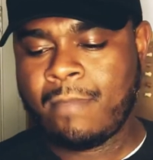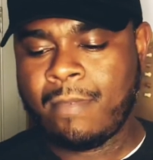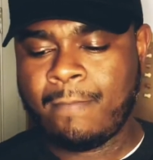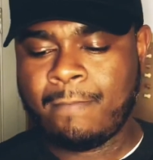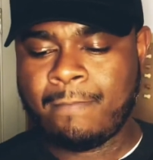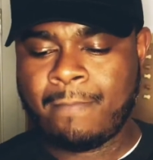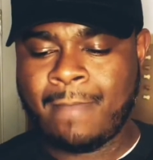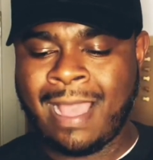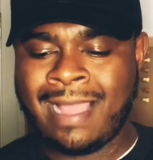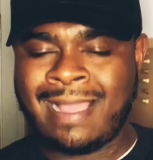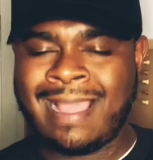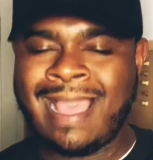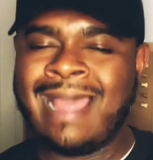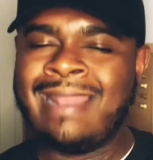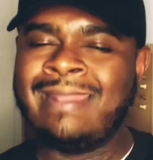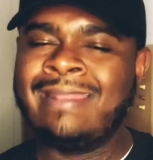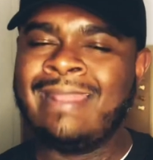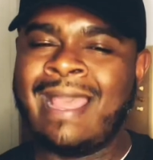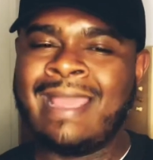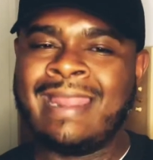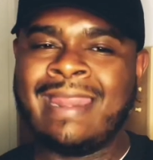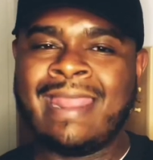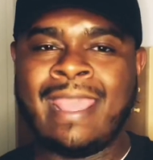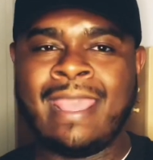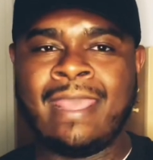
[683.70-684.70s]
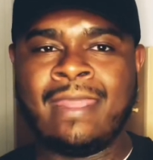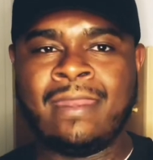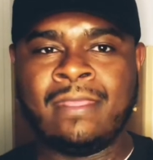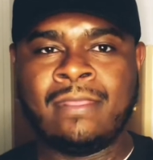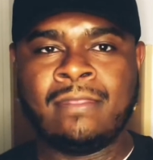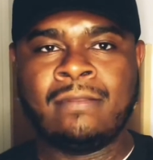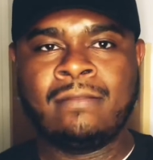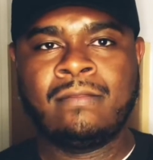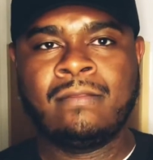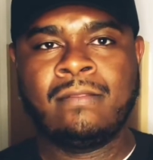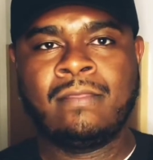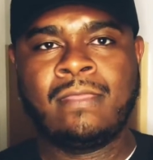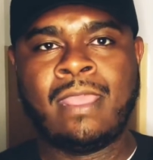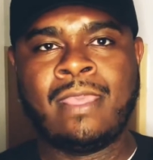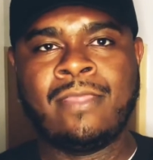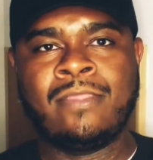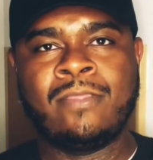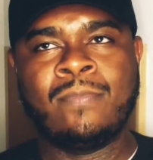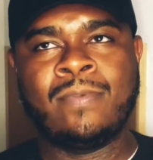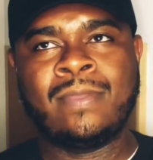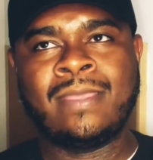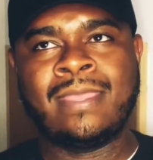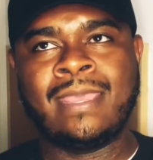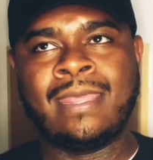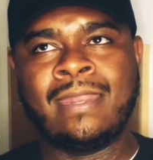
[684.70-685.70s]
I got lightheaded in the
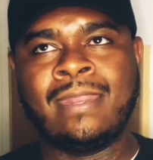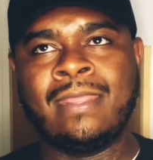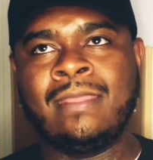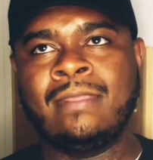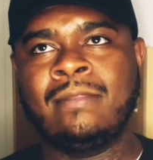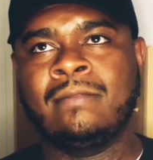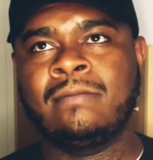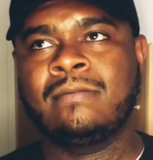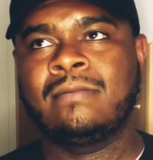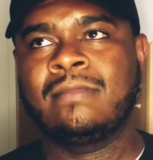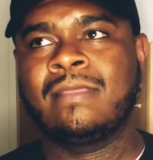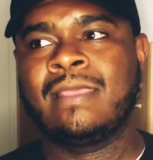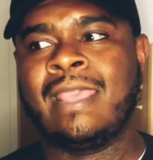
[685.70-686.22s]
beginning.